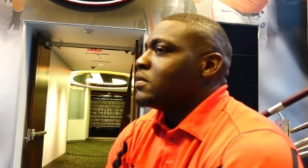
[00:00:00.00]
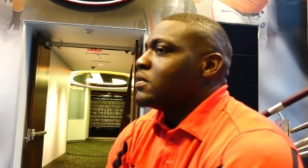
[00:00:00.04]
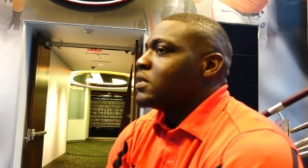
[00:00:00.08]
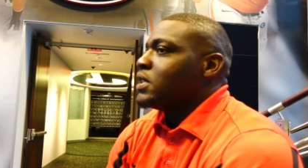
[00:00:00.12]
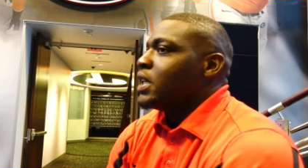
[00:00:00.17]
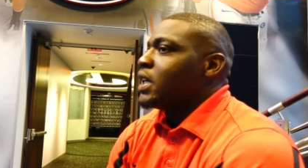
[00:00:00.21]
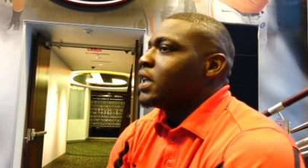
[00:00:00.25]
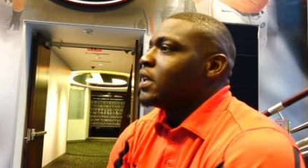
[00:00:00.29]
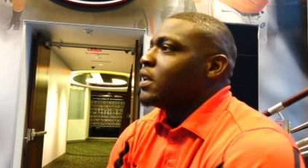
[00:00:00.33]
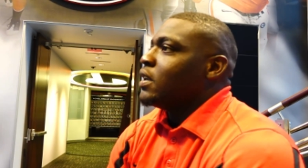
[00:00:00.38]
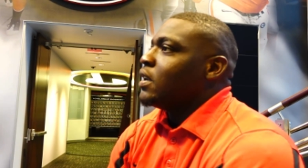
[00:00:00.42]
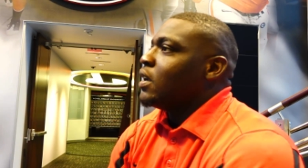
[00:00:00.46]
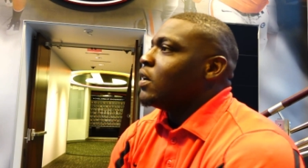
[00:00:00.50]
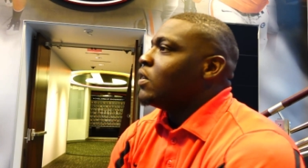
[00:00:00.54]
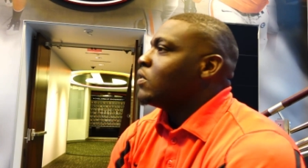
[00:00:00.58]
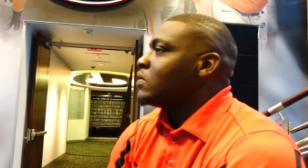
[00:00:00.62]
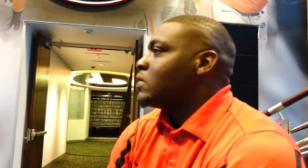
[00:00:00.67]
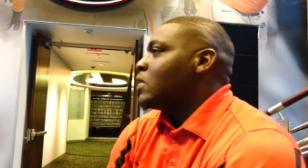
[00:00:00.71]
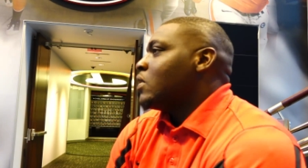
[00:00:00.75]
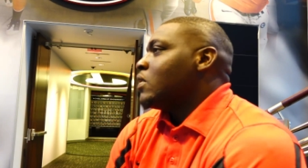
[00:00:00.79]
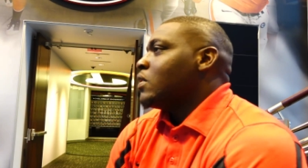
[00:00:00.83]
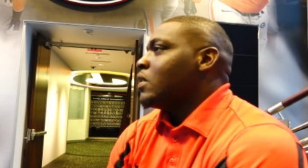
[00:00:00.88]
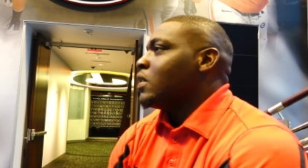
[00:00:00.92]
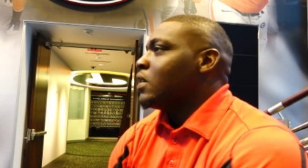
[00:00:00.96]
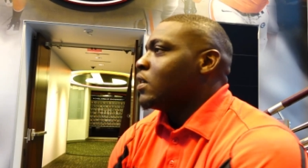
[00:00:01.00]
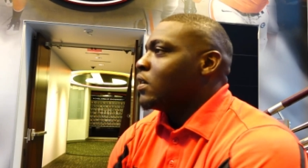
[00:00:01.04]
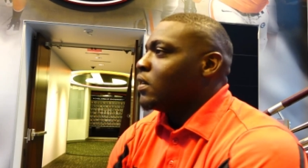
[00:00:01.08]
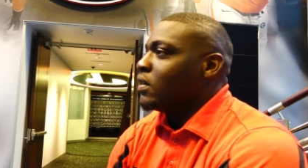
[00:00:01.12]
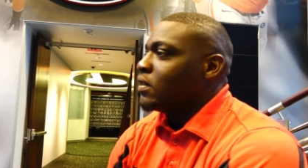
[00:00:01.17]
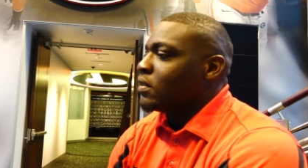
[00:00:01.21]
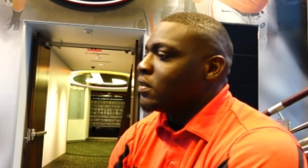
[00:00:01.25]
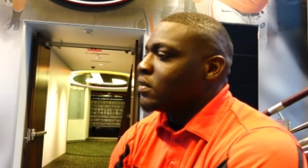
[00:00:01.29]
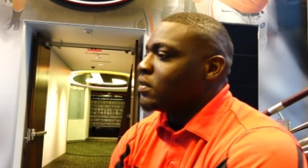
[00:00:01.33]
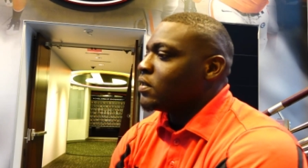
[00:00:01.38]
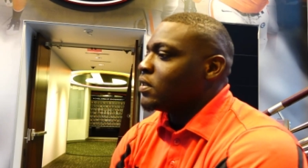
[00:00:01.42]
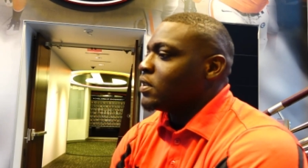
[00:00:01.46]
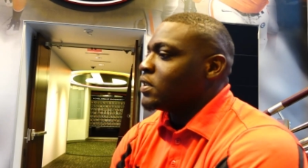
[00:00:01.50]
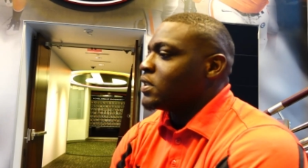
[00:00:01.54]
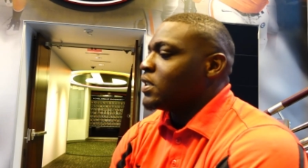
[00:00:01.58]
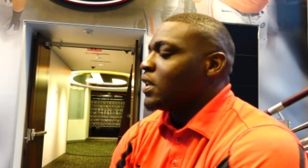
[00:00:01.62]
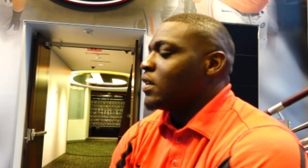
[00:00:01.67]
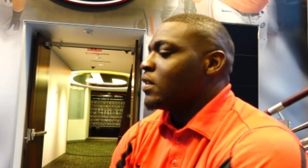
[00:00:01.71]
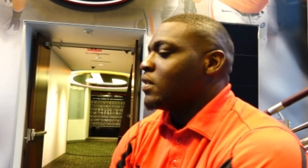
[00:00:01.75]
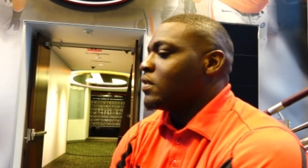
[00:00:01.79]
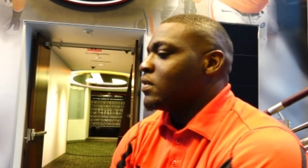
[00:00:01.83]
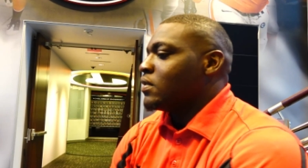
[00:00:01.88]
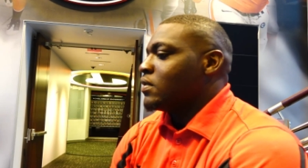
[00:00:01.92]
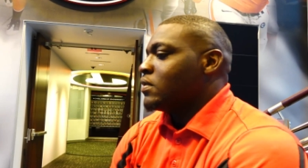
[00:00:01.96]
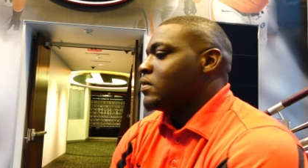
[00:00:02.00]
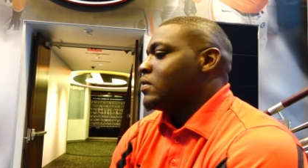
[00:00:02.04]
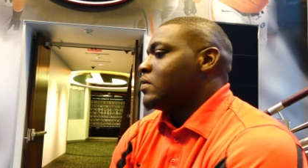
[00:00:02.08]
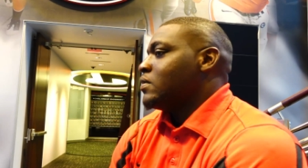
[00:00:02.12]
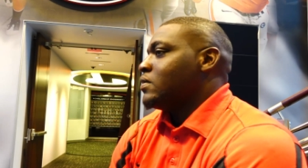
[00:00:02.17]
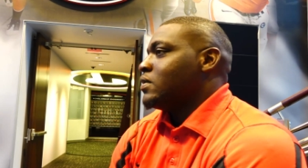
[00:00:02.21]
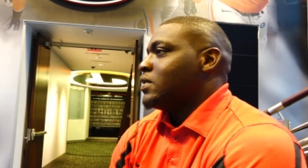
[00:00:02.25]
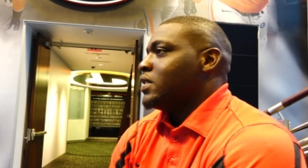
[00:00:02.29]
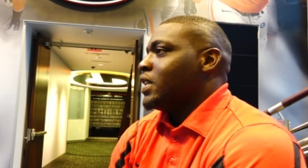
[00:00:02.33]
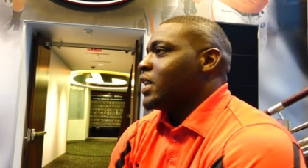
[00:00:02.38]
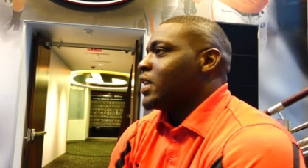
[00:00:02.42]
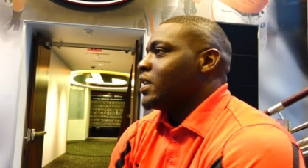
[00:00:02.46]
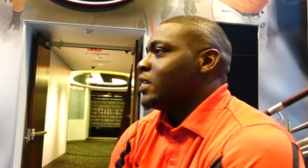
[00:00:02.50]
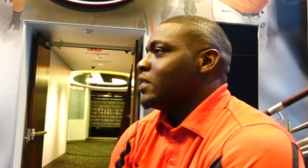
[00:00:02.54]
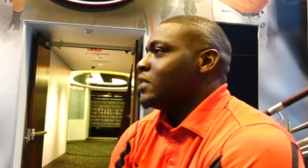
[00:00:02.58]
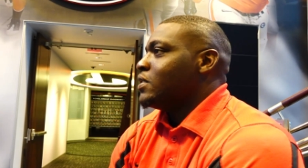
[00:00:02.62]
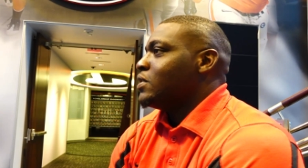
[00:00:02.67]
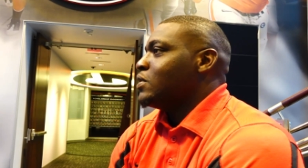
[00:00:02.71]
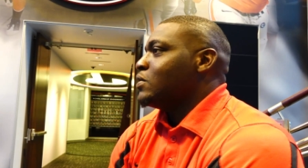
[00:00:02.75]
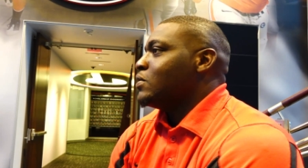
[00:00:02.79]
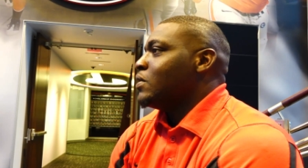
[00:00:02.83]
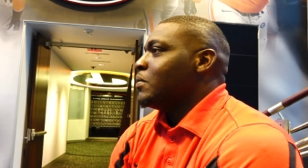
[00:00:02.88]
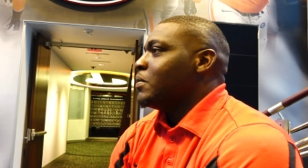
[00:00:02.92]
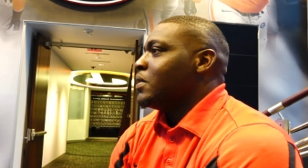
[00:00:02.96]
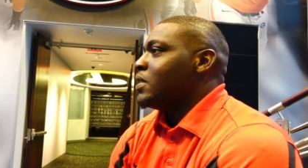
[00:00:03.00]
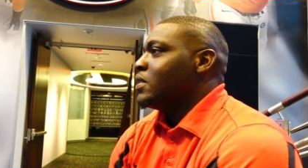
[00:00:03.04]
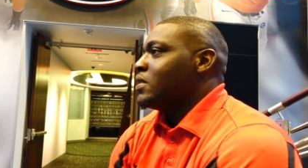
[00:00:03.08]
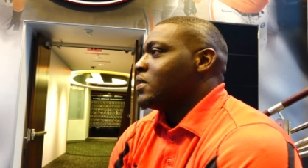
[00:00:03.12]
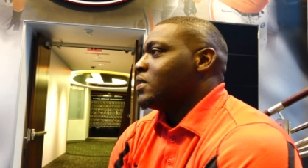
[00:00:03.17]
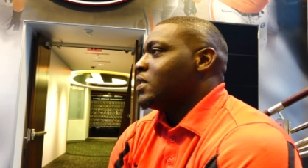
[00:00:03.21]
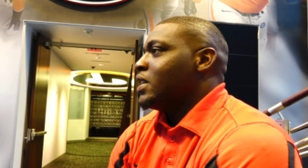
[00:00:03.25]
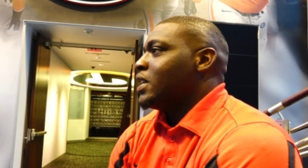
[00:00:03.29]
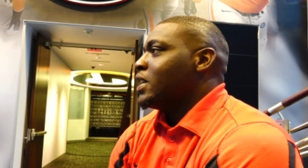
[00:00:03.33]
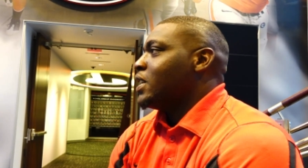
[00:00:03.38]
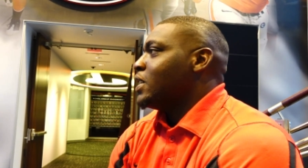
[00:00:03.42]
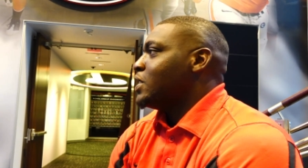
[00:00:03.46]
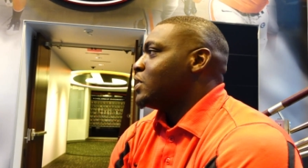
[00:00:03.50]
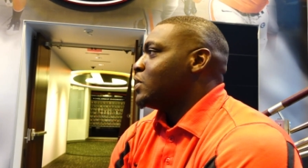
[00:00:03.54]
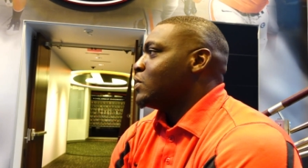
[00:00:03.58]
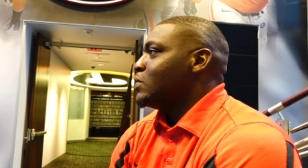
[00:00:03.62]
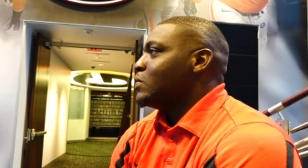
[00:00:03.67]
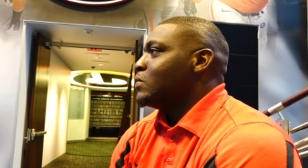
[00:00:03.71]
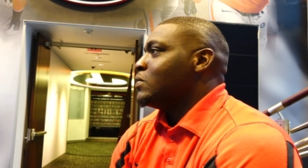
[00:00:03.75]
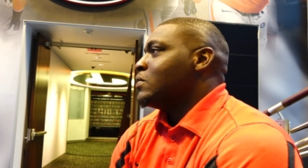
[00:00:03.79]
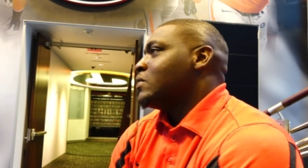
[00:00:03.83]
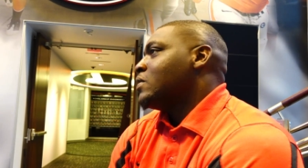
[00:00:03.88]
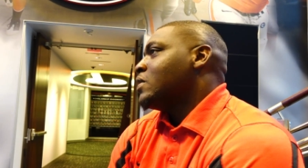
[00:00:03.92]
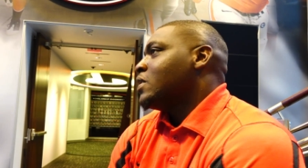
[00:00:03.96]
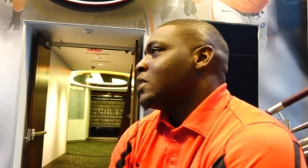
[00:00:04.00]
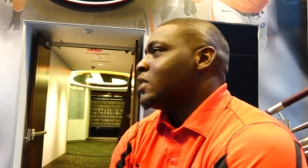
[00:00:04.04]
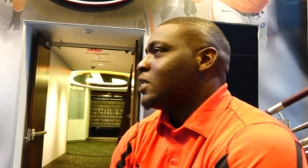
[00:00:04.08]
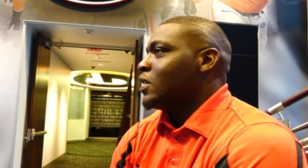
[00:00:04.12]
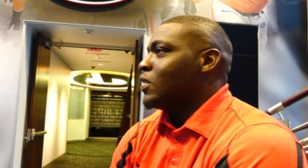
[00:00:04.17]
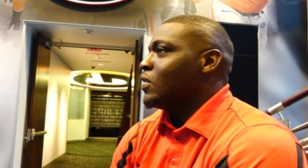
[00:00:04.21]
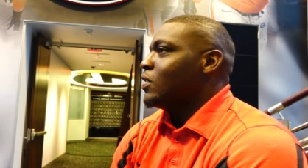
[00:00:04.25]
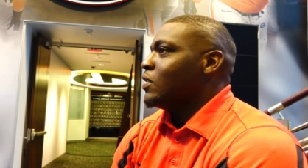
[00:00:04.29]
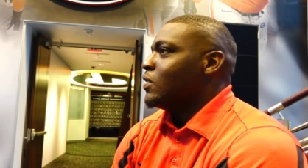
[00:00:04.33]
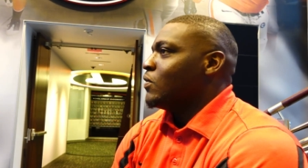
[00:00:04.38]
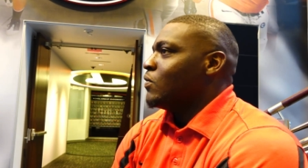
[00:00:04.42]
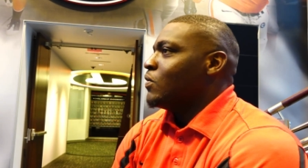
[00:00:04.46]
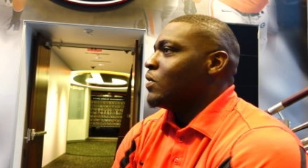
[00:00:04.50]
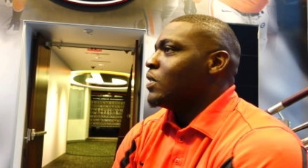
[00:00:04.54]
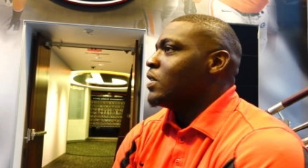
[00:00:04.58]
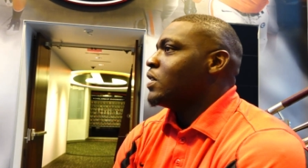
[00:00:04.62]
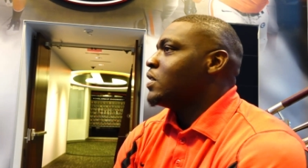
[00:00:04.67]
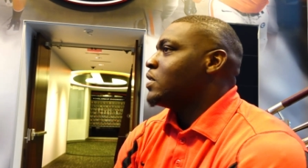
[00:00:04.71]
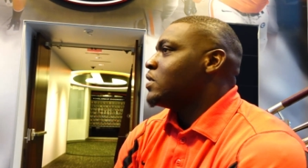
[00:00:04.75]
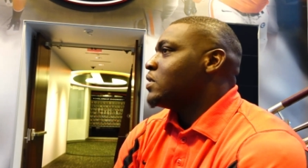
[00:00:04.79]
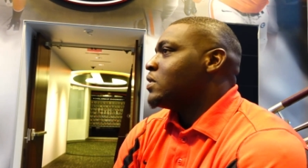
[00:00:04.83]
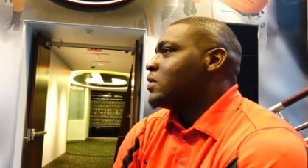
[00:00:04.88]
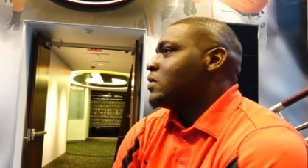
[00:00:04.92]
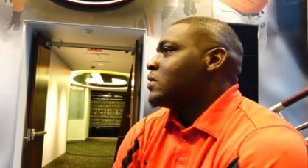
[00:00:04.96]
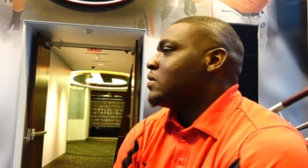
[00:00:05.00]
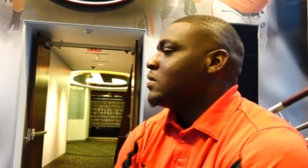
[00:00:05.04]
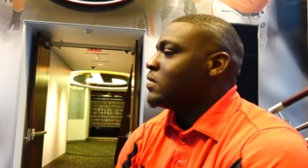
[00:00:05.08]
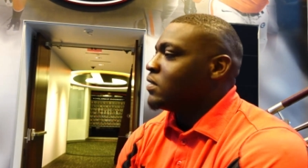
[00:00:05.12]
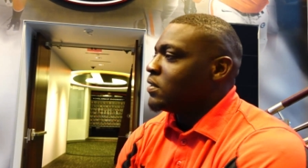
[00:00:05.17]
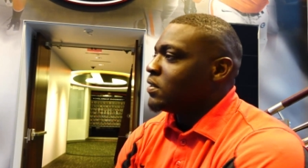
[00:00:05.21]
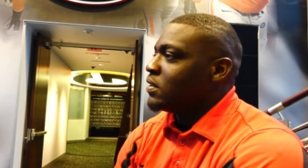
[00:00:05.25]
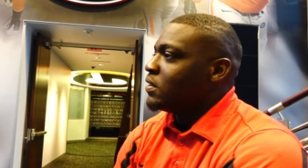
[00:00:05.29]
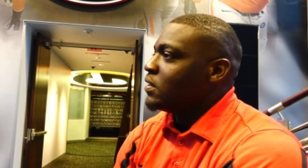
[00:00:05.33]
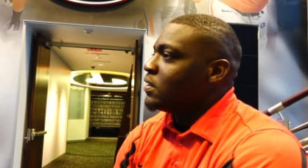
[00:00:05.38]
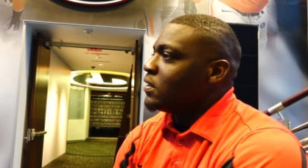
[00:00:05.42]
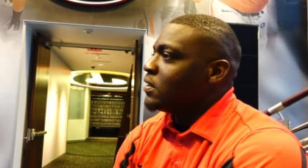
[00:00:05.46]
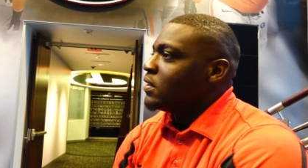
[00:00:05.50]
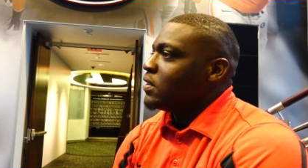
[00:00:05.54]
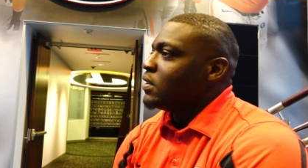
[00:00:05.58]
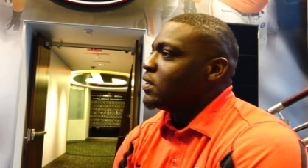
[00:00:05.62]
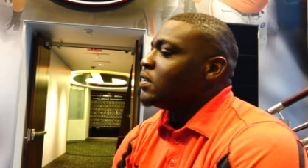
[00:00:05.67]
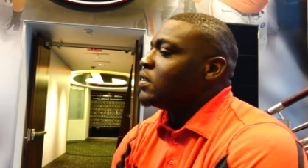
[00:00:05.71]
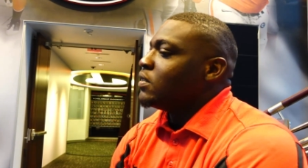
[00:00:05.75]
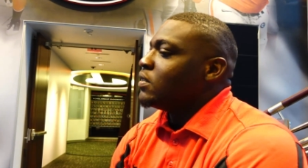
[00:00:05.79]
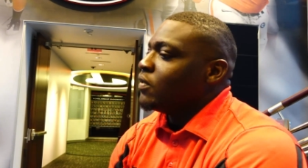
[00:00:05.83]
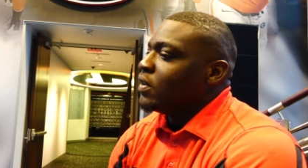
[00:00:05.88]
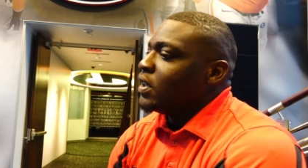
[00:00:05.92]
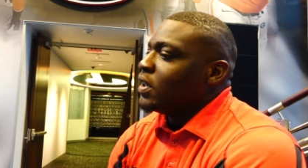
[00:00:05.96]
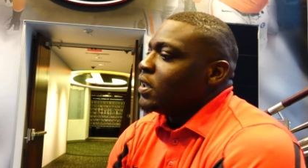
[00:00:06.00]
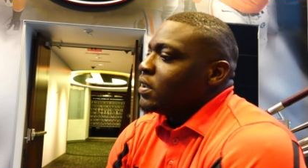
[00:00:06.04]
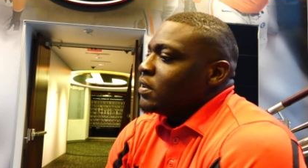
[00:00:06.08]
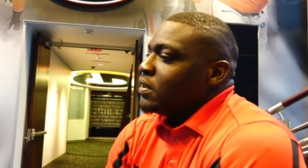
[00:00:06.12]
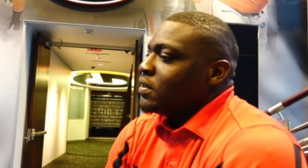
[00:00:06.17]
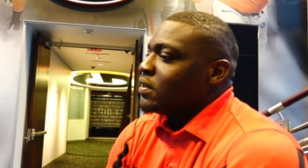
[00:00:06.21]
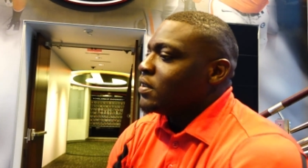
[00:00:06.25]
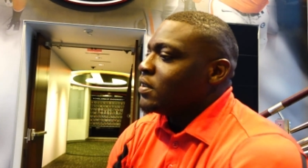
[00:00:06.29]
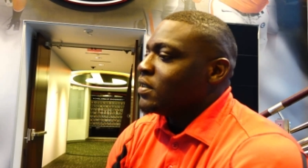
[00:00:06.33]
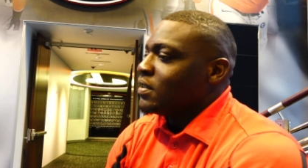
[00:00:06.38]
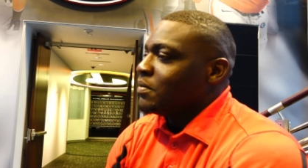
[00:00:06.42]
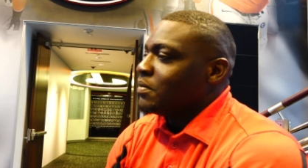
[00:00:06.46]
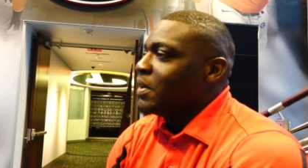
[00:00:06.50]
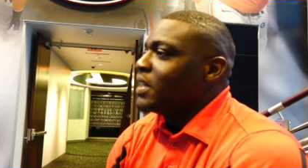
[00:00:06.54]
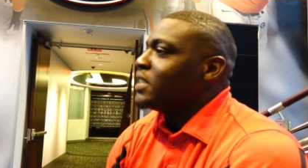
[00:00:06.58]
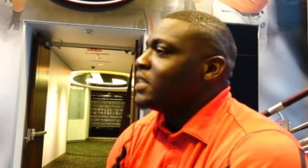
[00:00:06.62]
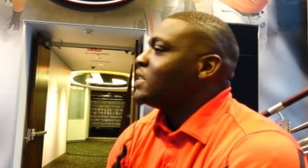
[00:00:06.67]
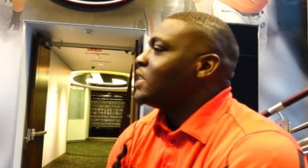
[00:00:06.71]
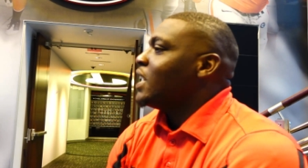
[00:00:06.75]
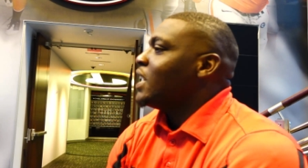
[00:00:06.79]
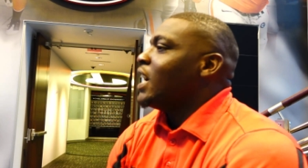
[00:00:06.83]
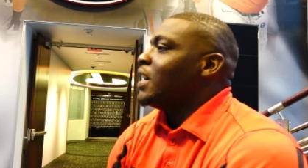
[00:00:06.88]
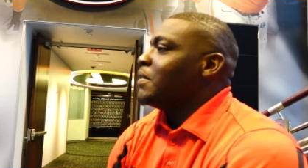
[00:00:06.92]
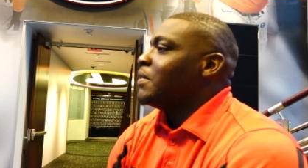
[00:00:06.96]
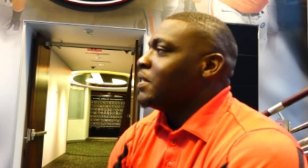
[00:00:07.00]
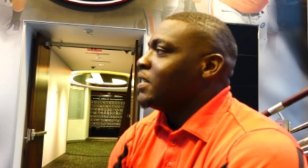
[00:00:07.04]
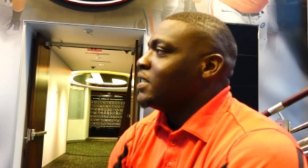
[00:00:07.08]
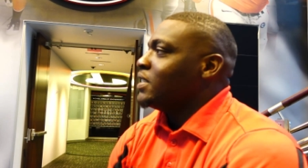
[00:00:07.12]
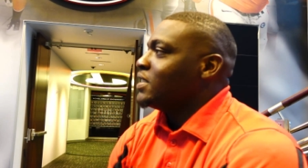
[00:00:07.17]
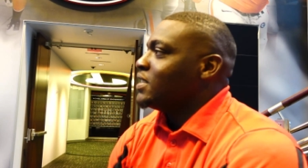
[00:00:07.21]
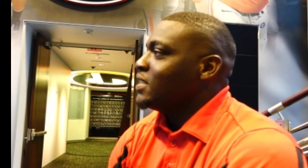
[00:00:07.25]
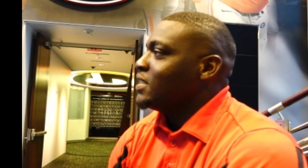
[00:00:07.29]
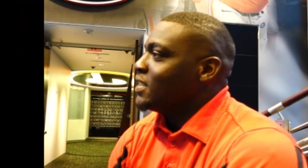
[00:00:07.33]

second and long, third and long, instead of second and two, second and two, third and one. Really make the game